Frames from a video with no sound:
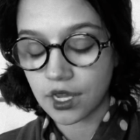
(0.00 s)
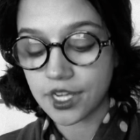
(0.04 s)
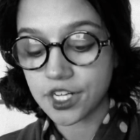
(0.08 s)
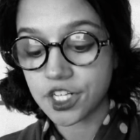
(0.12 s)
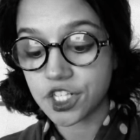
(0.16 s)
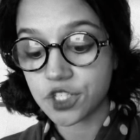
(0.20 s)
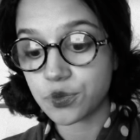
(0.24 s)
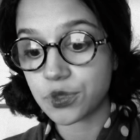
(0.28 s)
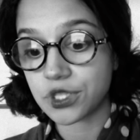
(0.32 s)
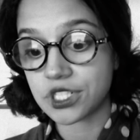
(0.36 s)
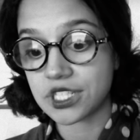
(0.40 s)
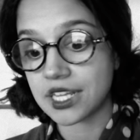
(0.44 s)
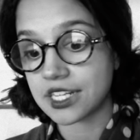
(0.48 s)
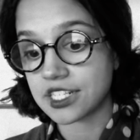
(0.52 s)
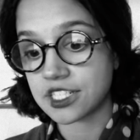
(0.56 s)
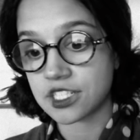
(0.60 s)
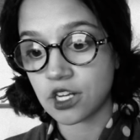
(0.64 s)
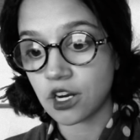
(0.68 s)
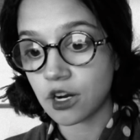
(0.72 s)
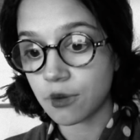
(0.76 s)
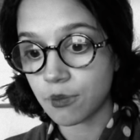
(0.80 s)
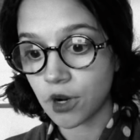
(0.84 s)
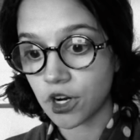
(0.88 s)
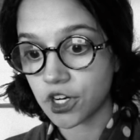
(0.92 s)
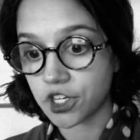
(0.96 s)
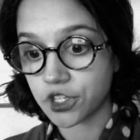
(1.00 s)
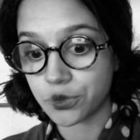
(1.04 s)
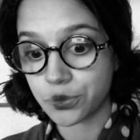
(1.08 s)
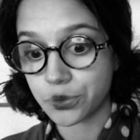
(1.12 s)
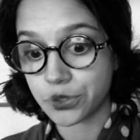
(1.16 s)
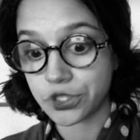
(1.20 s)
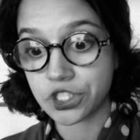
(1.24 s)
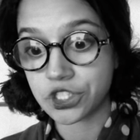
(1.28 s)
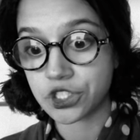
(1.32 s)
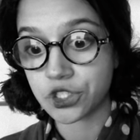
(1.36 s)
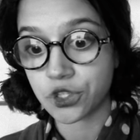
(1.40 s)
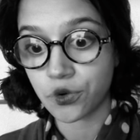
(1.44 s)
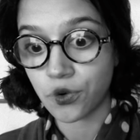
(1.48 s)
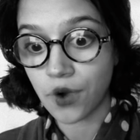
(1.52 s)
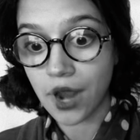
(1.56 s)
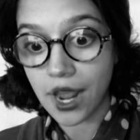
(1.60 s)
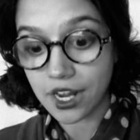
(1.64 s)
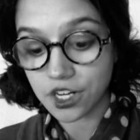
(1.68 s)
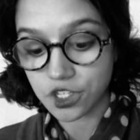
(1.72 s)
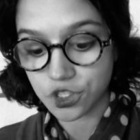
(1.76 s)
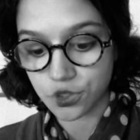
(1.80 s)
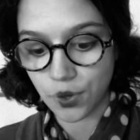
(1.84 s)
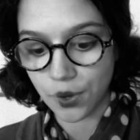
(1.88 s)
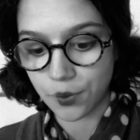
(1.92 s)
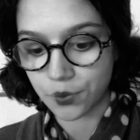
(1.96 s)
I just wish that stock market would just
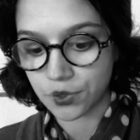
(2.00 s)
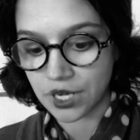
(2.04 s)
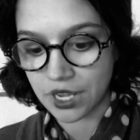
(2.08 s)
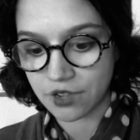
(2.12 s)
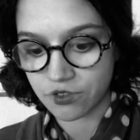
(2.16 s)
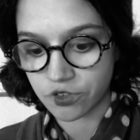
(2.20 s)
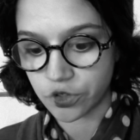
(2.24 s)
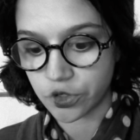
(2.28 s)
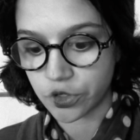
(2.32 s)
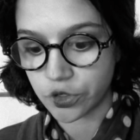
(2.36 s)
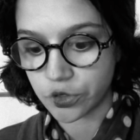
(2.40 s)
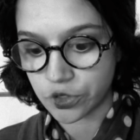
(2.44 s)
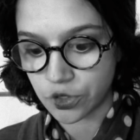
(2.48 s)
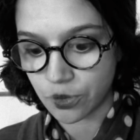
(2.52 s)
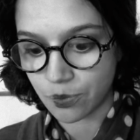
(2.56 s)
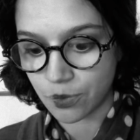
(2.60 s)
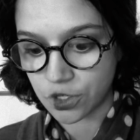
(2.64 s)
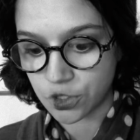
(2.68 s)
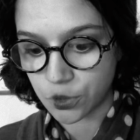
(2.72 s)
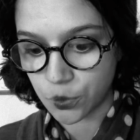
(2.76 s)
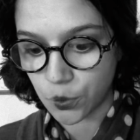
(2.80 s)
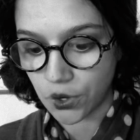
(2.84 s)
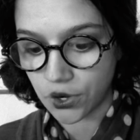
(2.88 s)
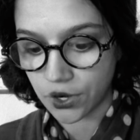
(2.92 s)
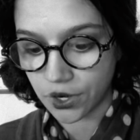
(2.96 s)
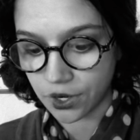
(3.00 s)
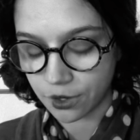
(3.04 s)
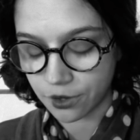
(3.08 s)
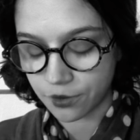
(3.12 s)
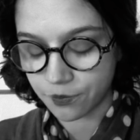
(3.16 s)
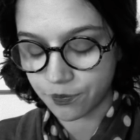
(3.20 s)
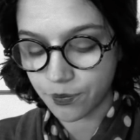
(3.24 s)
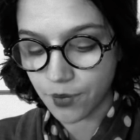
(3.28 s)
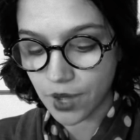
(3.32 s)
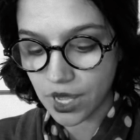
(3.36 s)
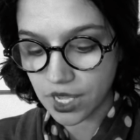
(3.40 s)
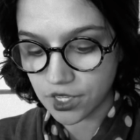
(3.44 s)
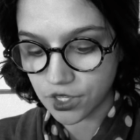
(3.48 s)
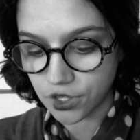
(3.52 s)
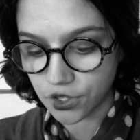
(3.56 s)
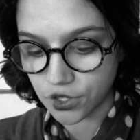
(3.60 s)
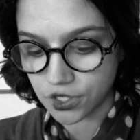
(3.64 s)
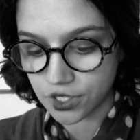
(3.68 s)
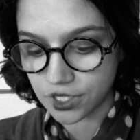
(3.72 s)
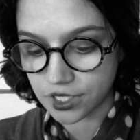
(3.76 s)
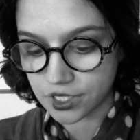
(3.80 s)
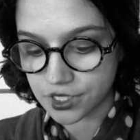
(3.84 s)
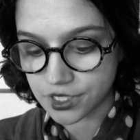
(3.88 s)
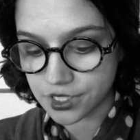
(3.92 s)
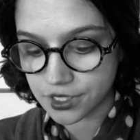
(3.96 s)
crash so I wouldn't have to do so much work. My
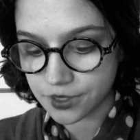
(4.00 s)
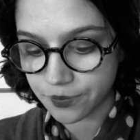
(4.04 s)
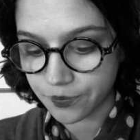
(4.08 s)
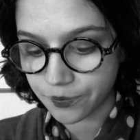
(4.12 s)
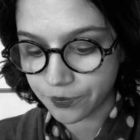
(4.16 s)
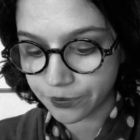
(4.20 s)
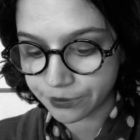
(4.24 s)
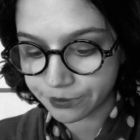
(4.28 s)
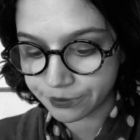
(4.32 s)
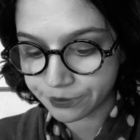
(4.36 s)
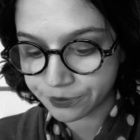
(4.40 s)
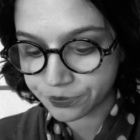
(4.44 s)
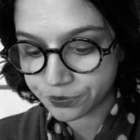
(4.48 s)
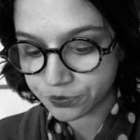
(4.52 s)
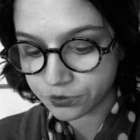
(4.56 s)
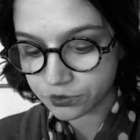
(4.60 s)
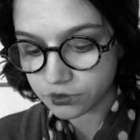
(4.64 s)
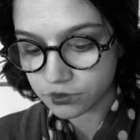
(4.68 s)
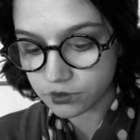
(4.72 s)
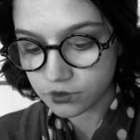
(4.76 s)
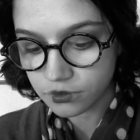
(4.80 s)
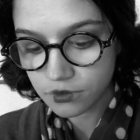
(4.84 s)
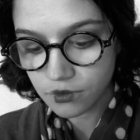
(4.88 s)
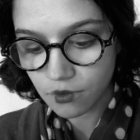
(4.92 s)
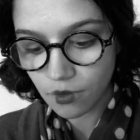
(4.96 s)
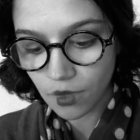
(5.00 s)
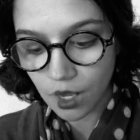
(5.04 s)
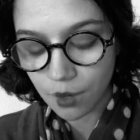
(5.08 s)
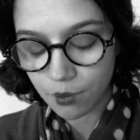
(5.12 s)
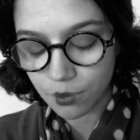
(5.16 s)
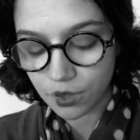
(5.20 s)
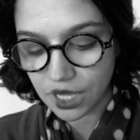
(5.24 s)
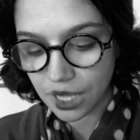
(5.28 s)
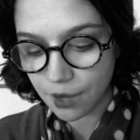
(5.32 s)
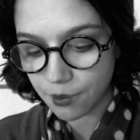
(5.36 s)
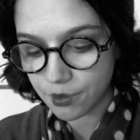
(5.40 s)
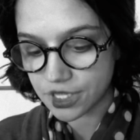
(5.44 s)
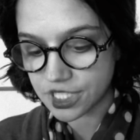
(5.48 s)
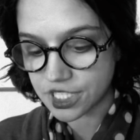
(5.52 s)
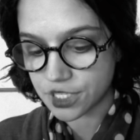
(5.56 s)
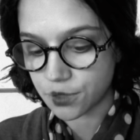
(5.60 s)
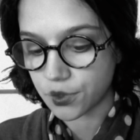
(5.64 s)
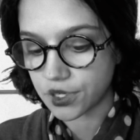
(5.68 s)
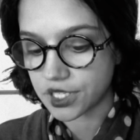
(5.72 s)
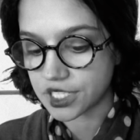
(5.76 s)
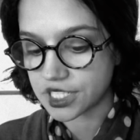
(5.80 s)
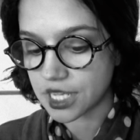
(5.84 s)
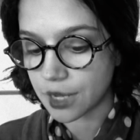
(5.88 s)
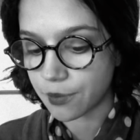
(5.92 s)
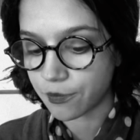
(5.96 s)
goodness. Let me see
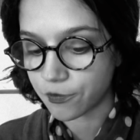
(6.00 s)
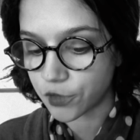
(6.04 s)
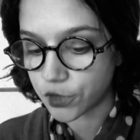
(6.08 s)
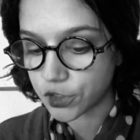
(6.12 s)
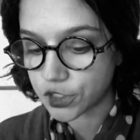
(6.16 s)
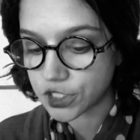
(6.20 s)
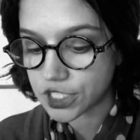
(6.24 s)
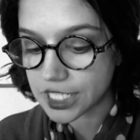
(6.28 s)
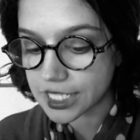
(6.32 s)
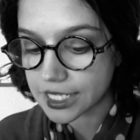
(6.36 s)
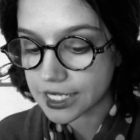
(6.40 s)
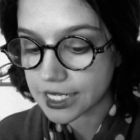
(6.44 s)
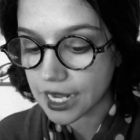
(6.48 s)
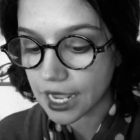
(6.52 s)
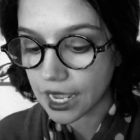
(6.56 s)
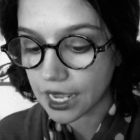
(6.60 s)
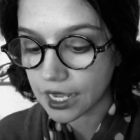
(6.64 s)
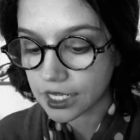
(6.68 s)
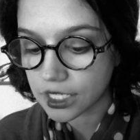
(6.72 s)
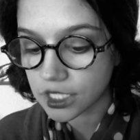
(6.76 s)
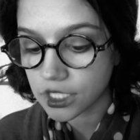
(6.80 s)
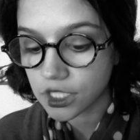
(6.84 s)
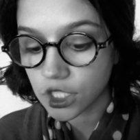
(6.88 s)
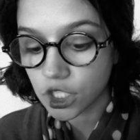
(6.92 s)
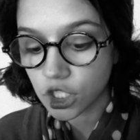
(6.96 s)
what is up for today.